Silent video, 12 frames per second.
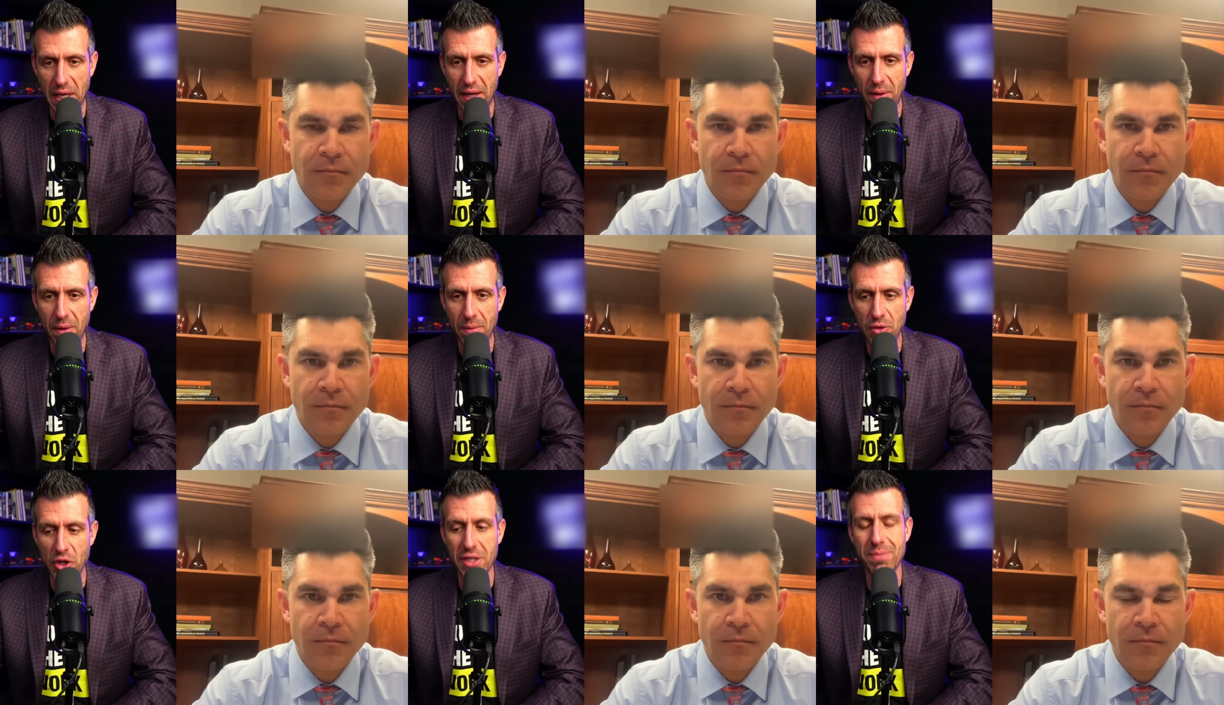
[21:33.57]
Speaker 1: that
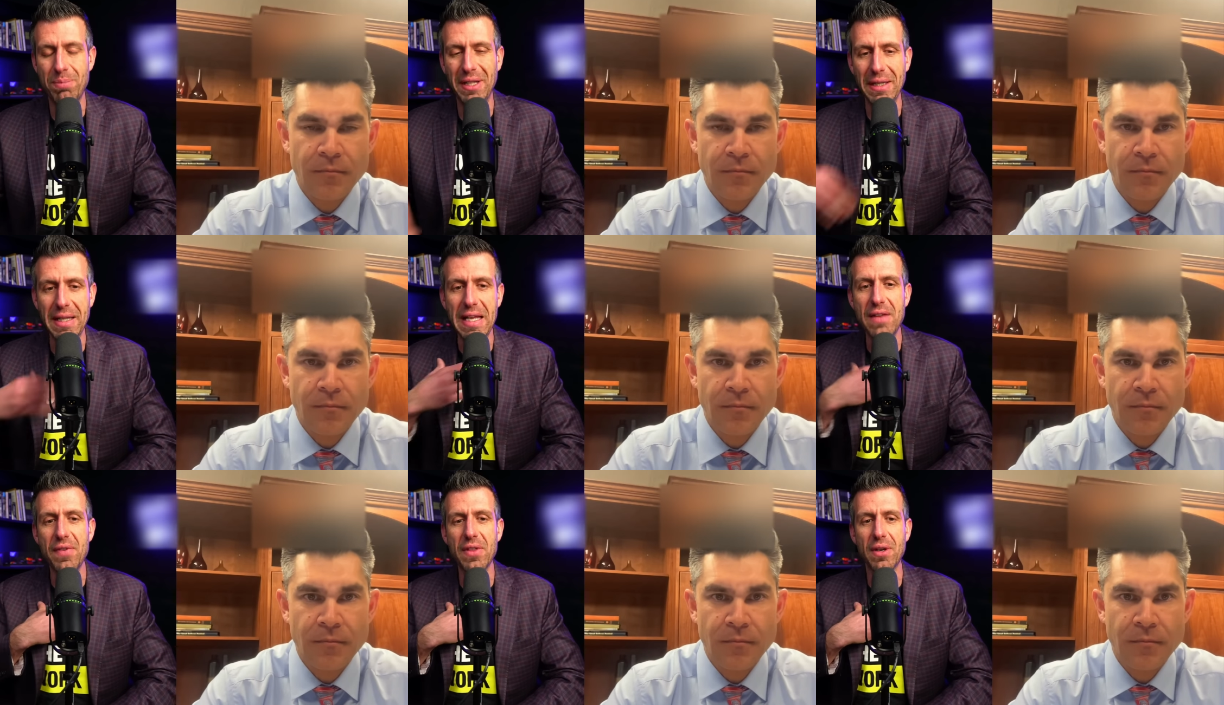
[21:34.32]
just
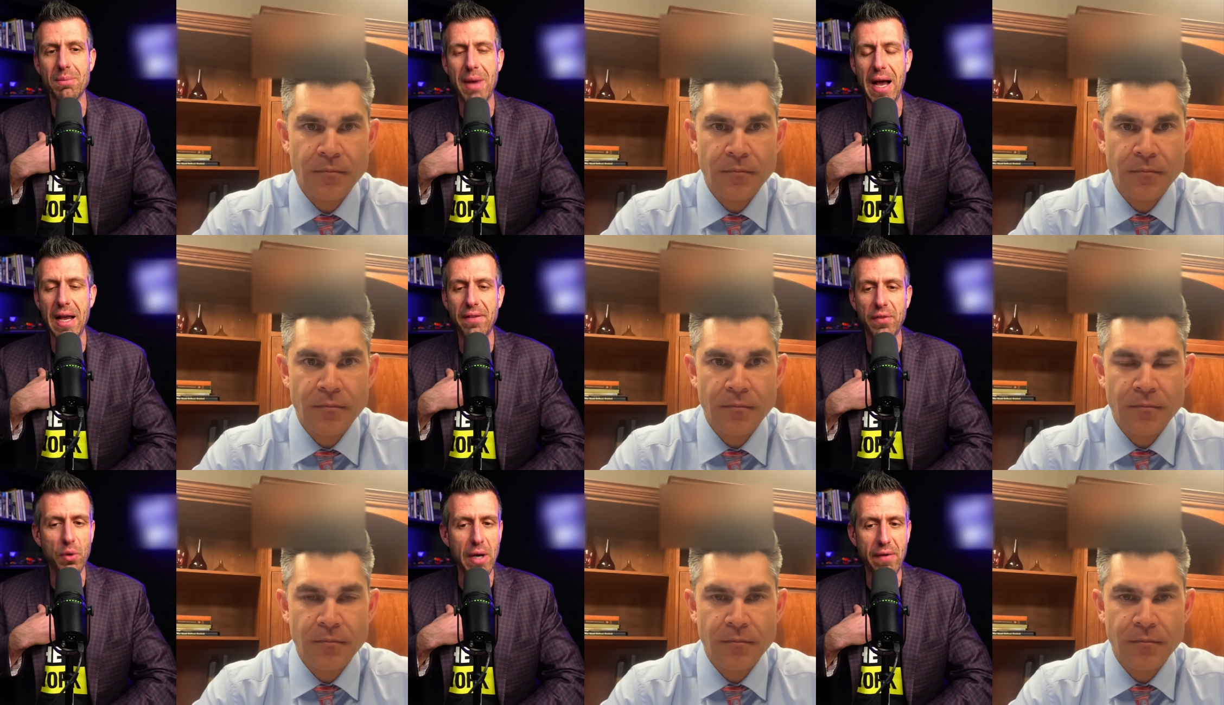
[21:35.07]
believe in their
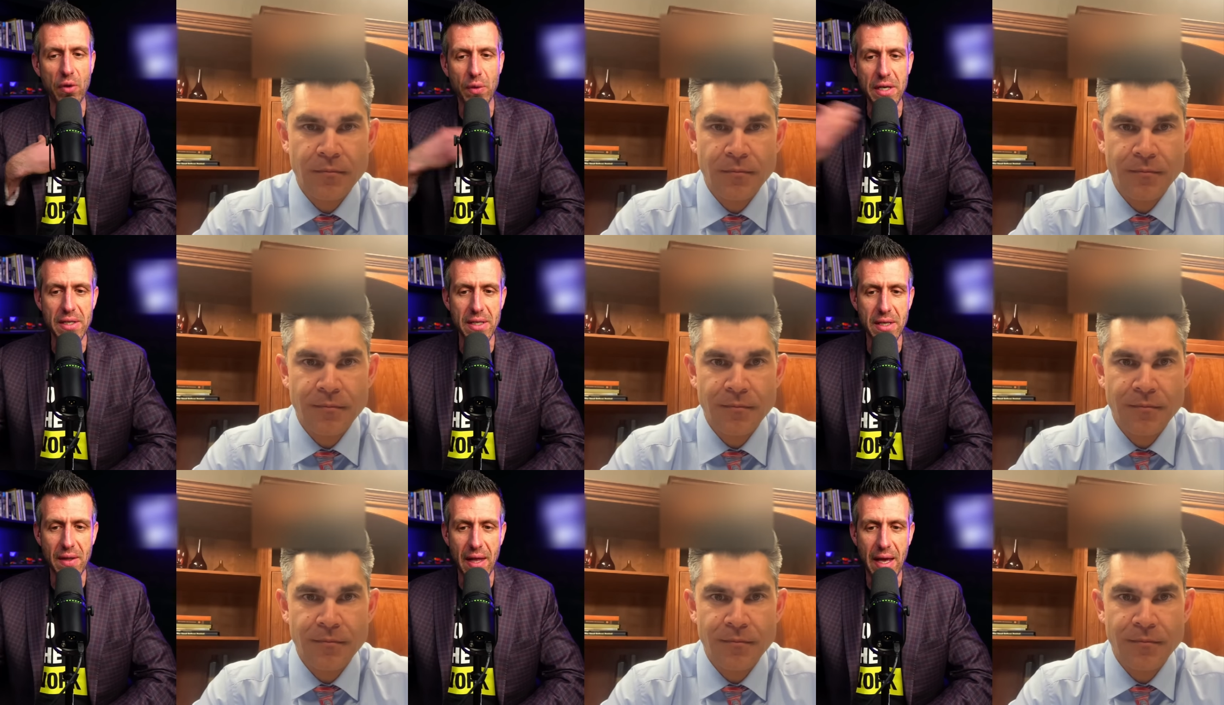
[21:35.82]
mind for whatever
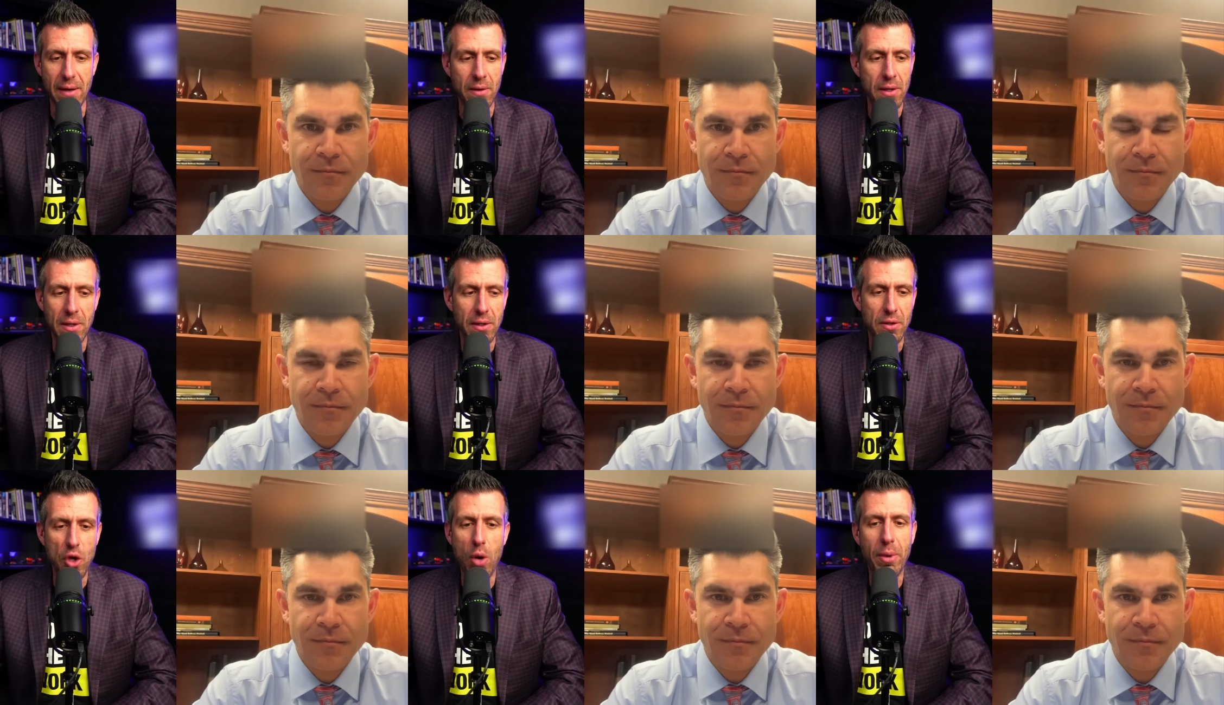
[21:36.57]
reason that
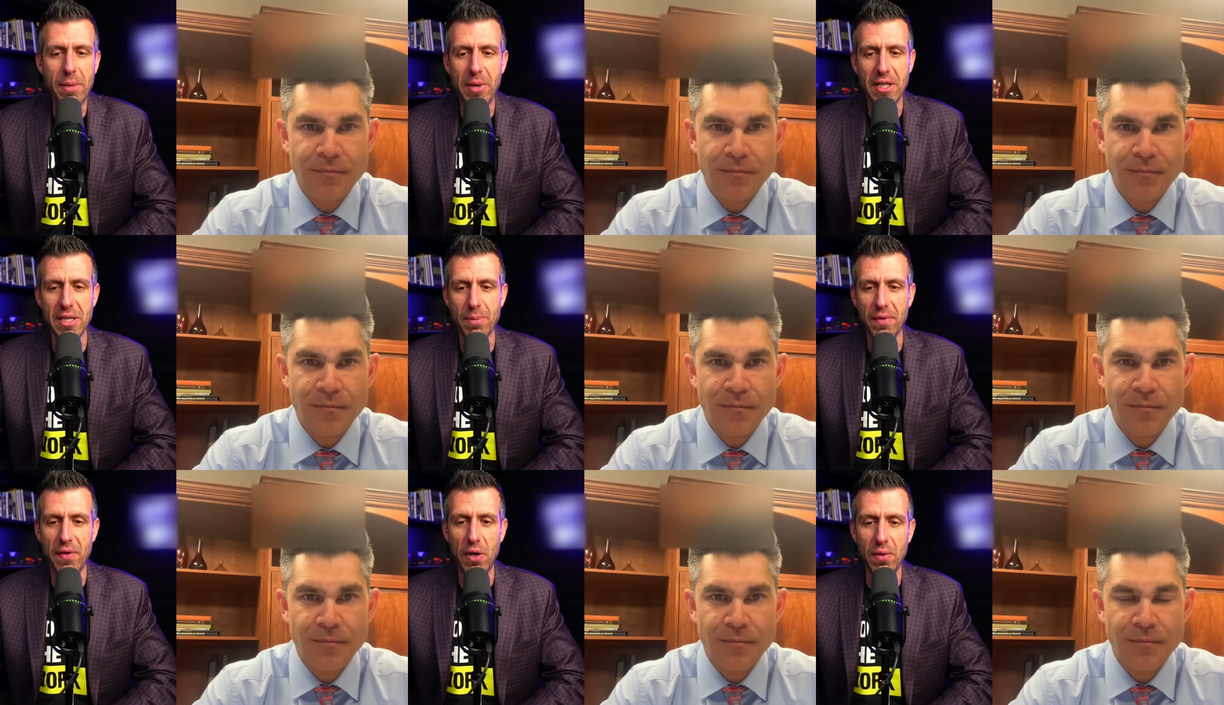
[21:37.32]
nobody picks
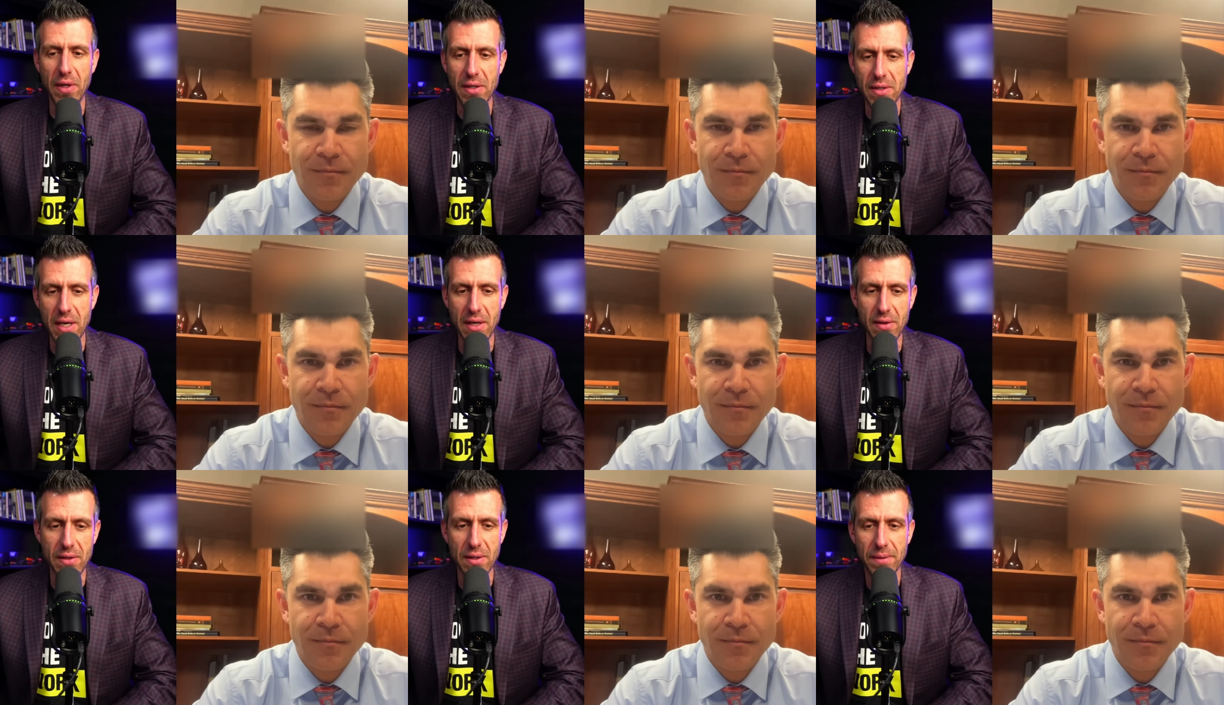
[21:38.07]
up the phone these
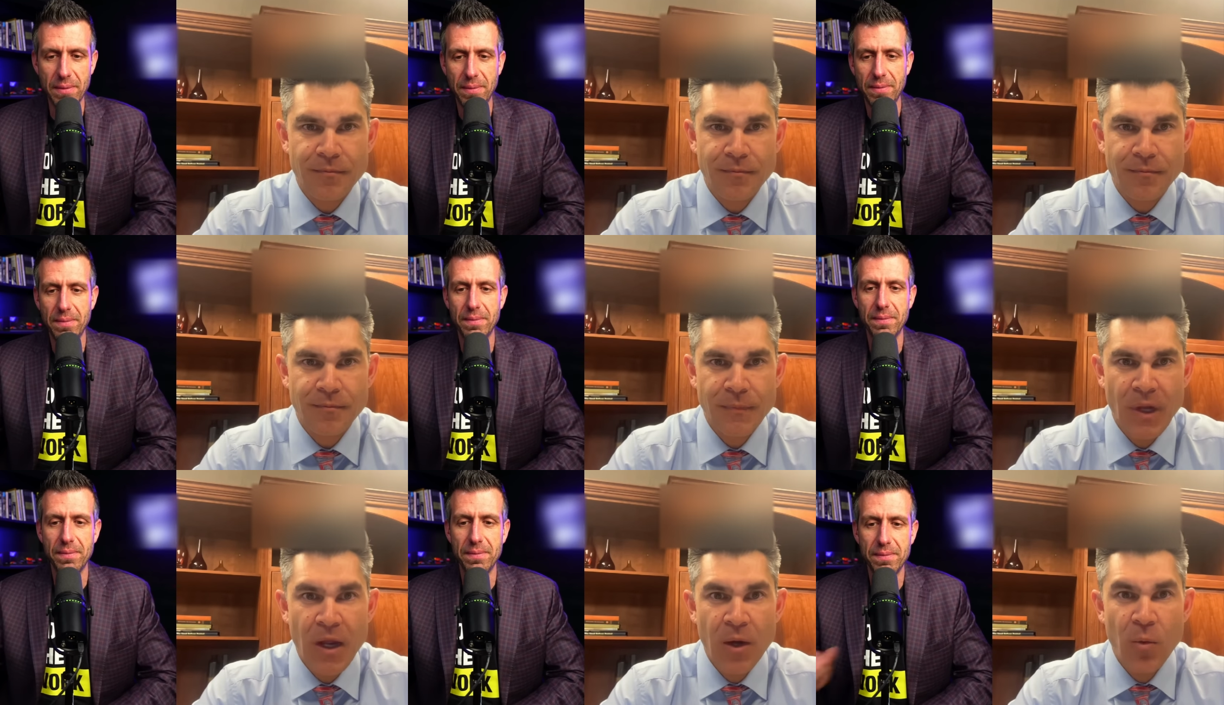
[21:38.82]
days?
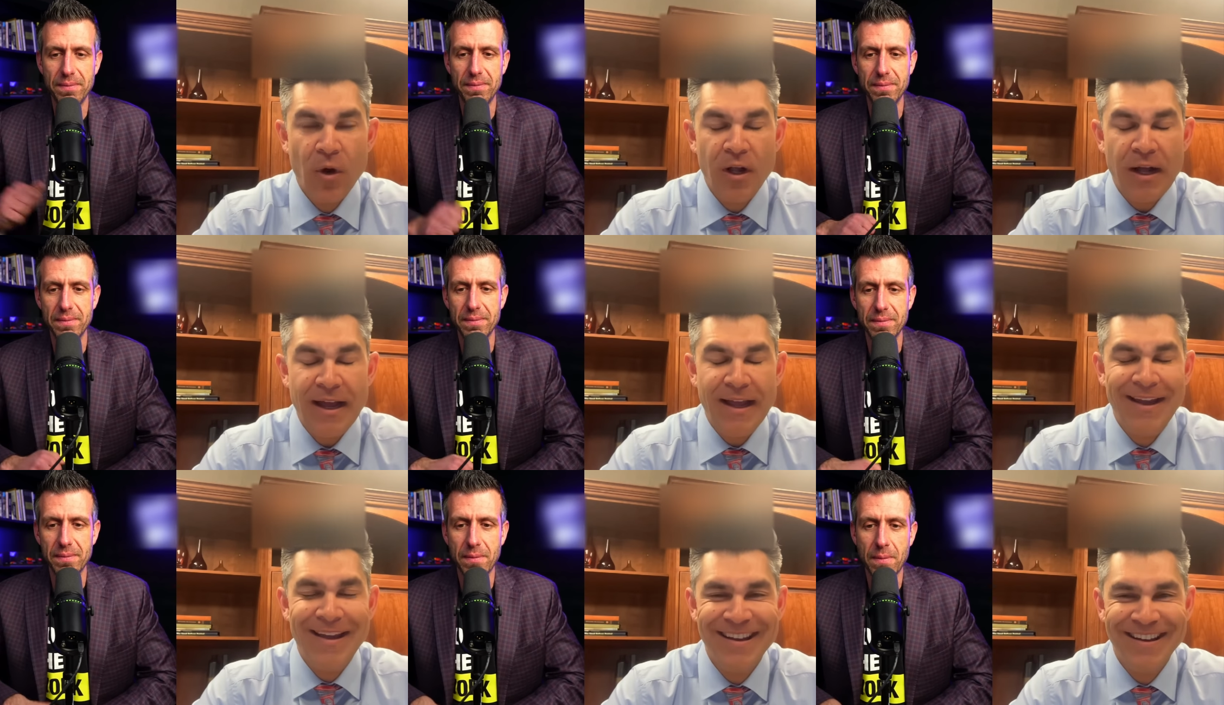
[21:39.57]
Speaker 2: Well,
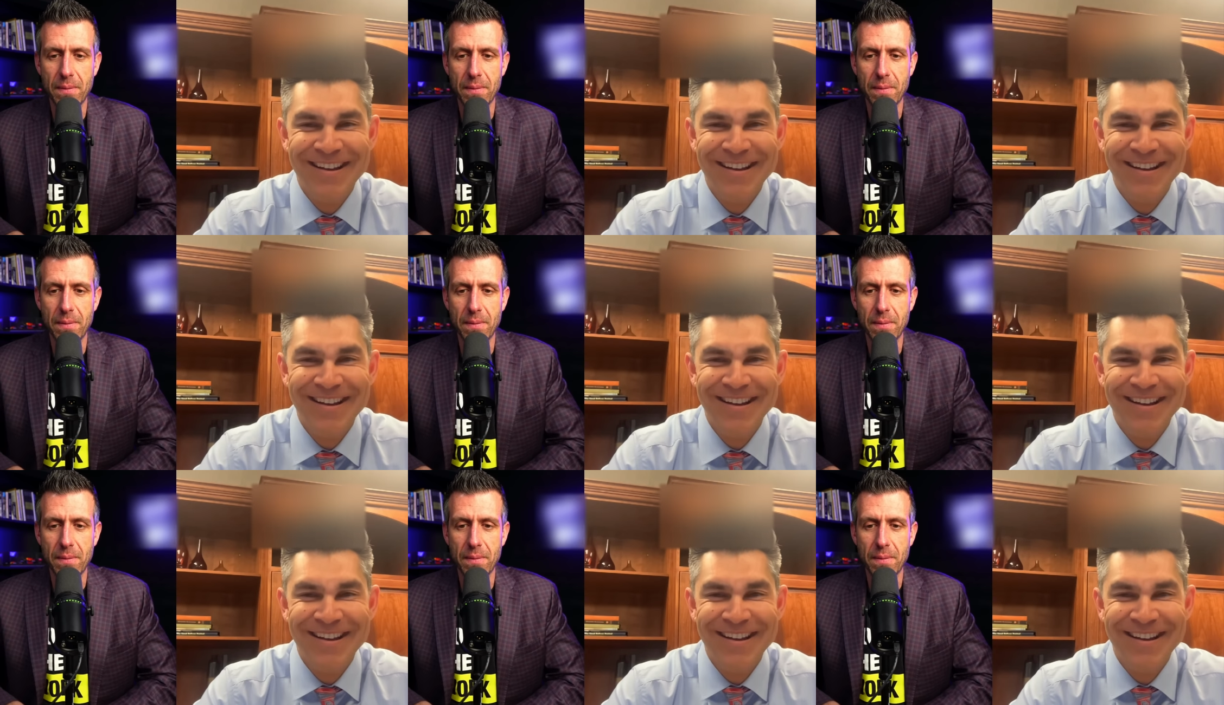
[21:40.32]
I,